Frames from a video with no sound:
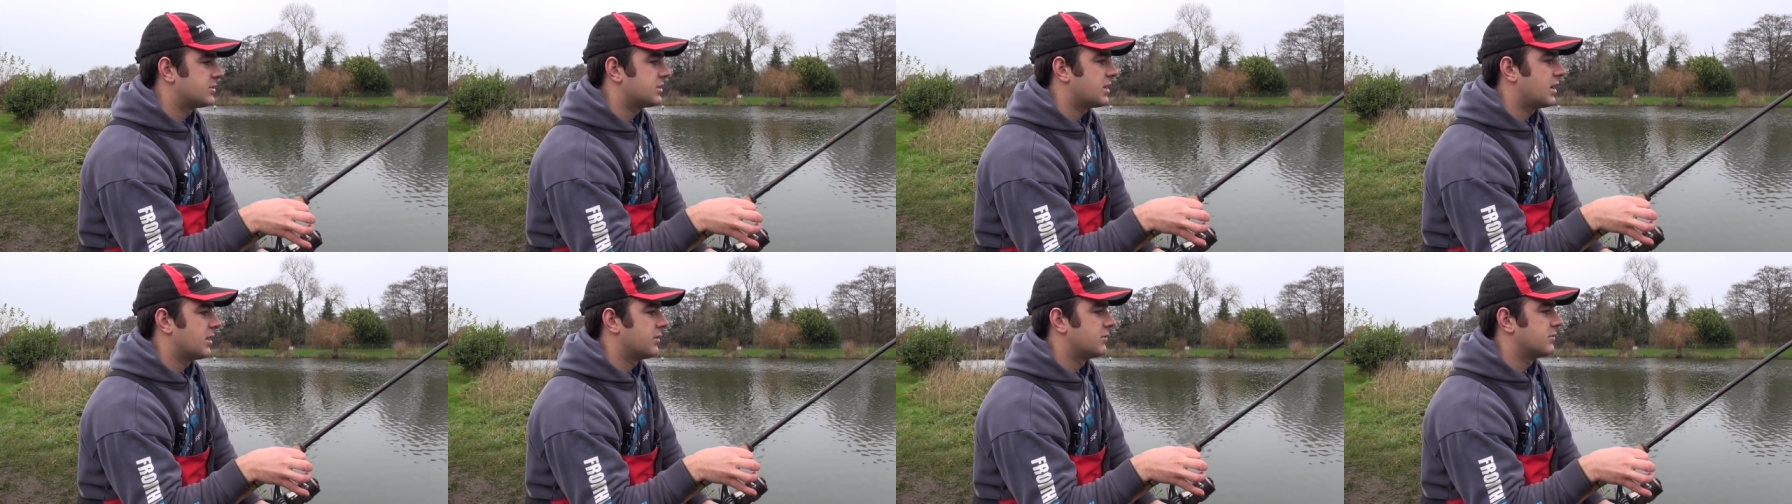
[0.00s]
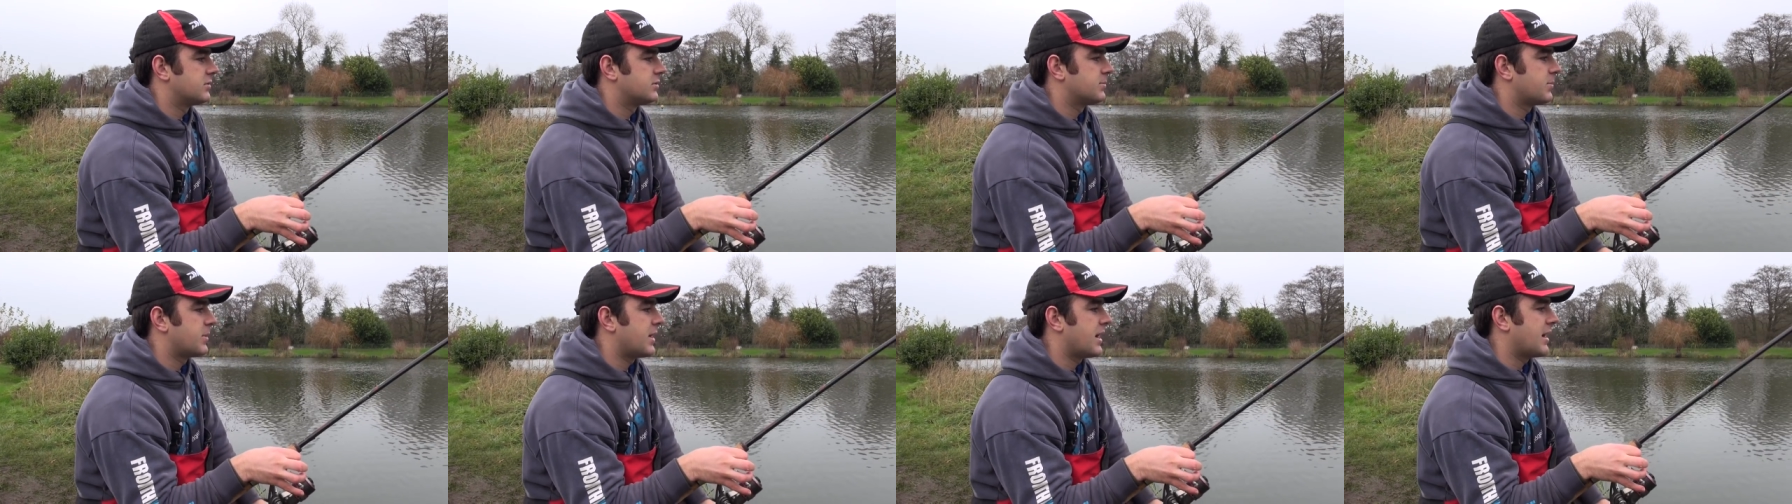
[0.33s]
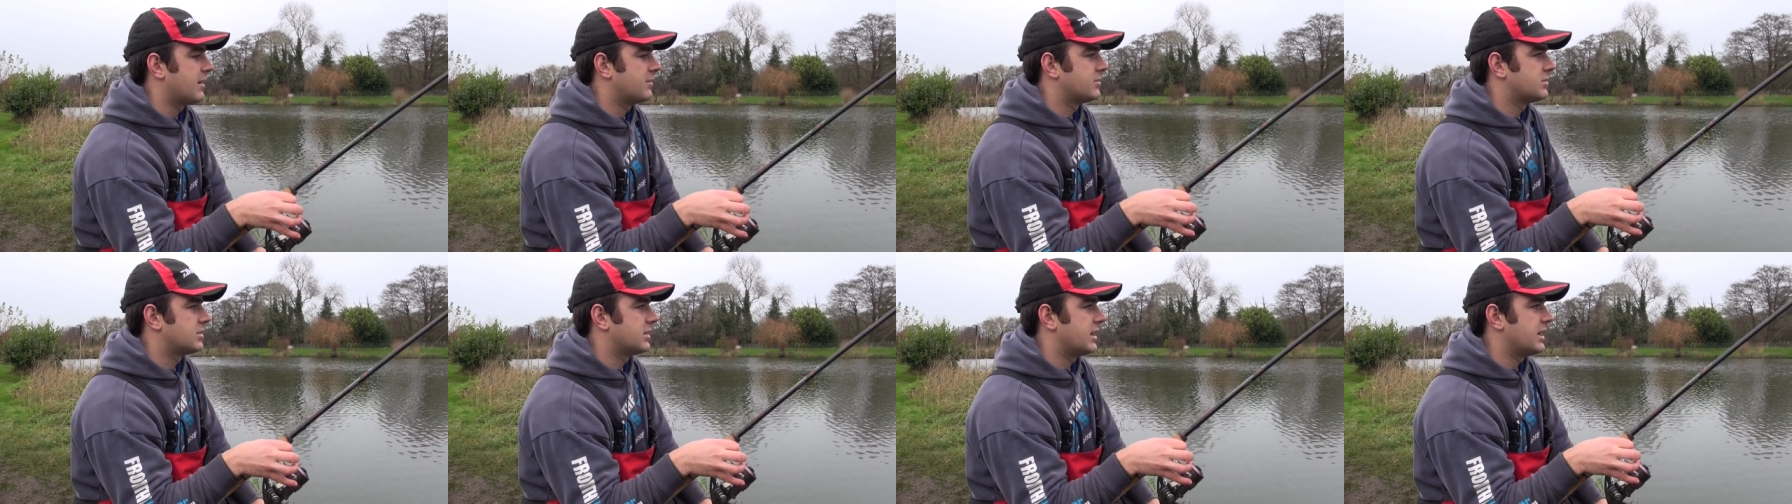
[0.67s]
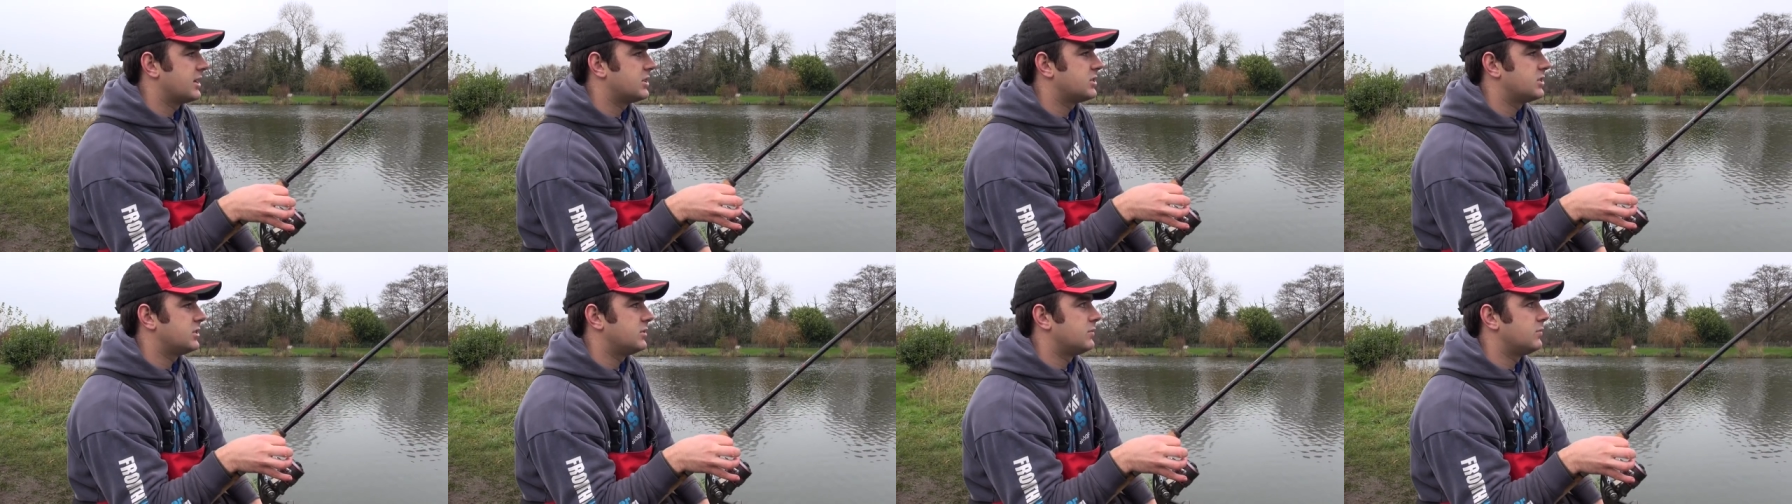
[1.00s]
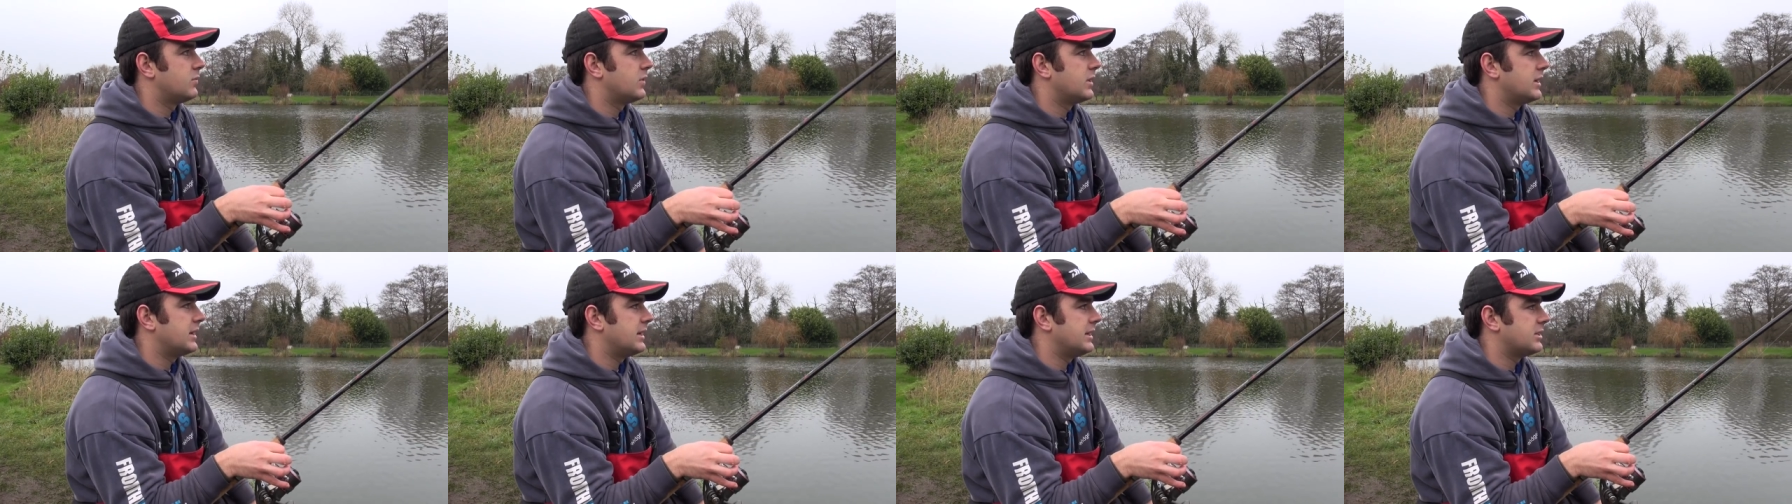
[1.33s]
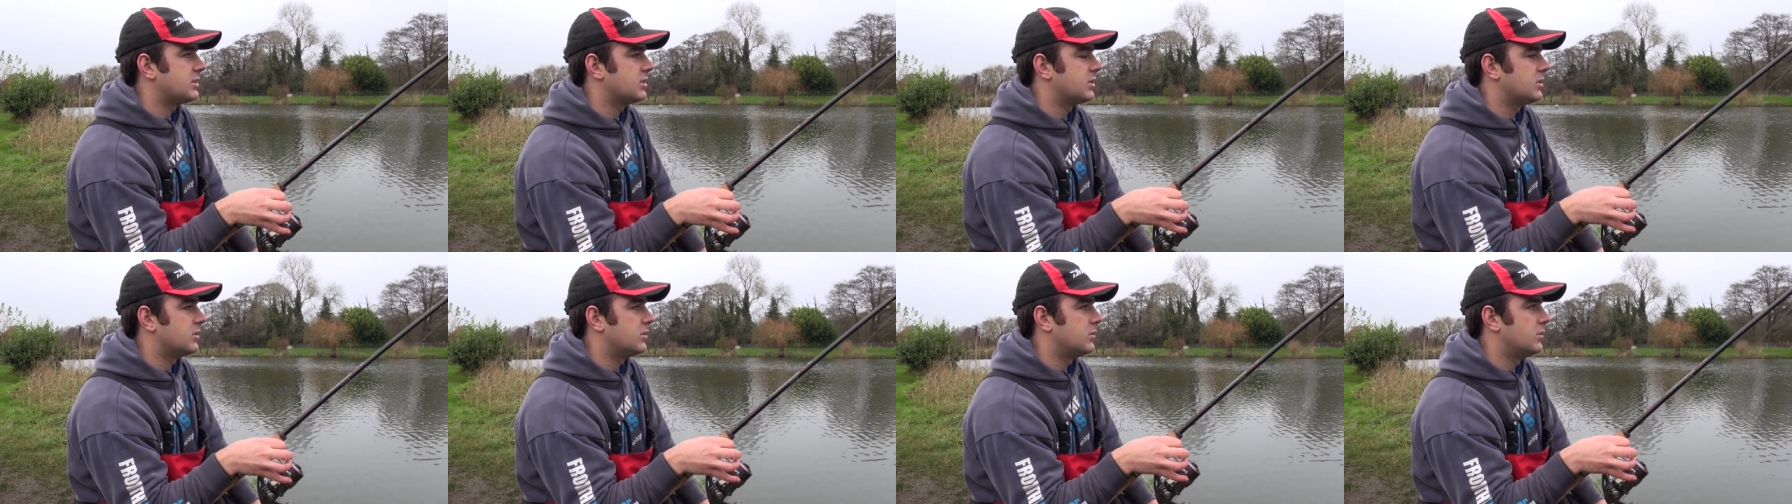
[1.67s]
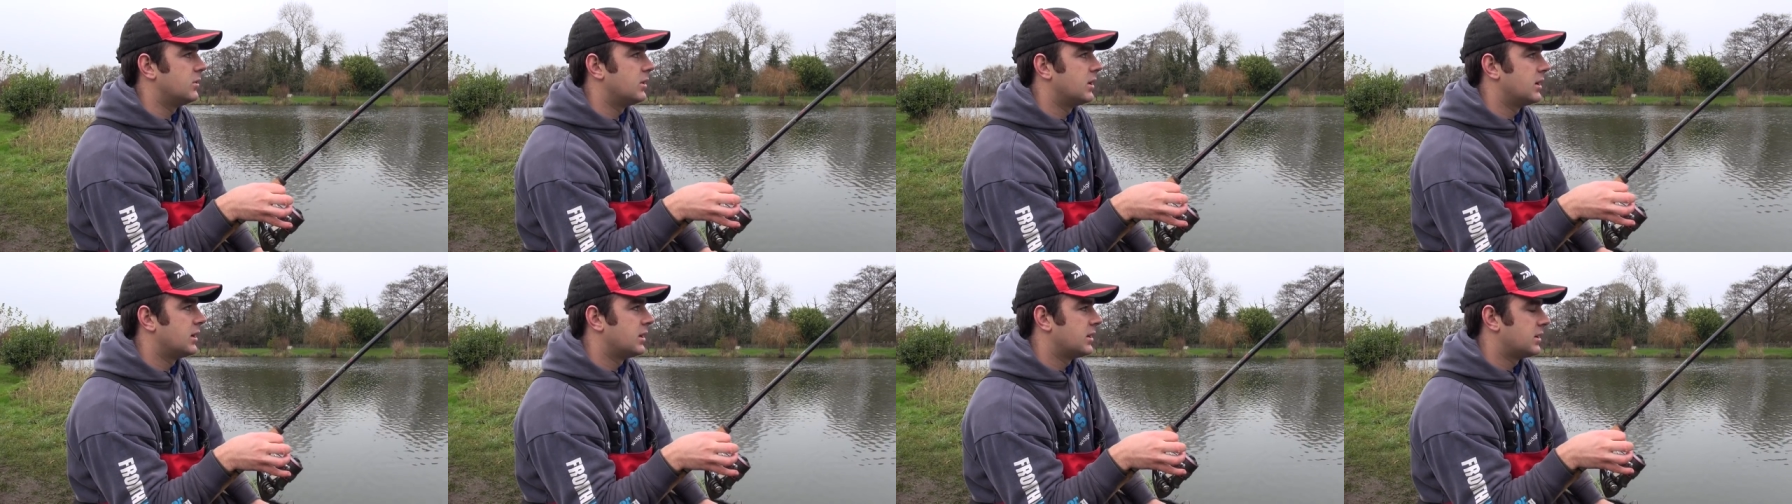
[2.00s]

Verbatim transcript: and hundreds of pounds unless you really do